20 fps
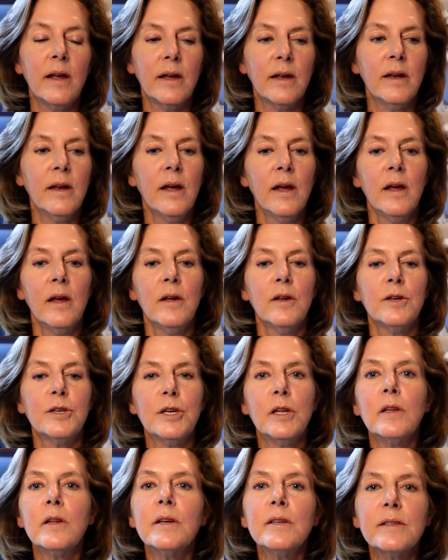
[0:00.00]
And she
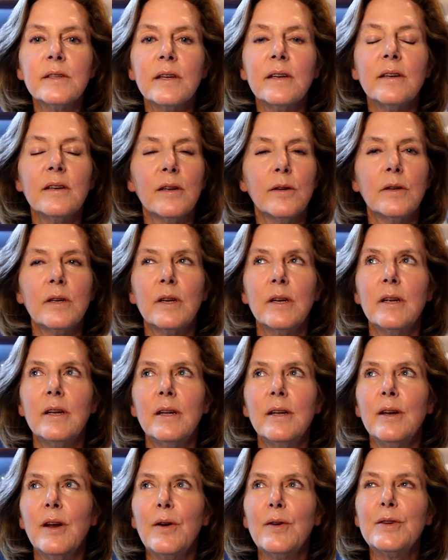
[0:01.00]
listened,
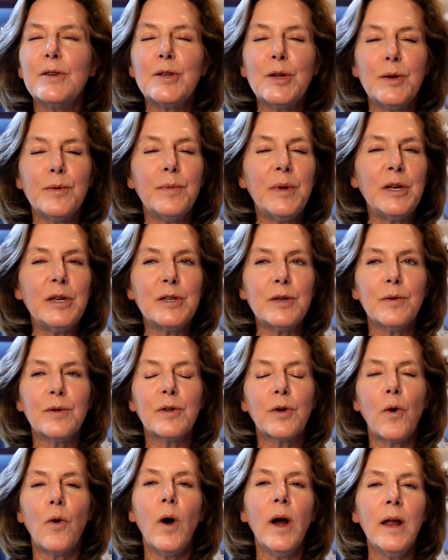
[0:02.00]
to me. She was
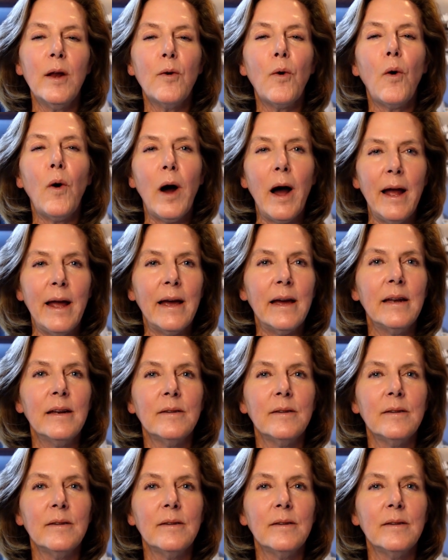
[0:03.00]
quite quiet.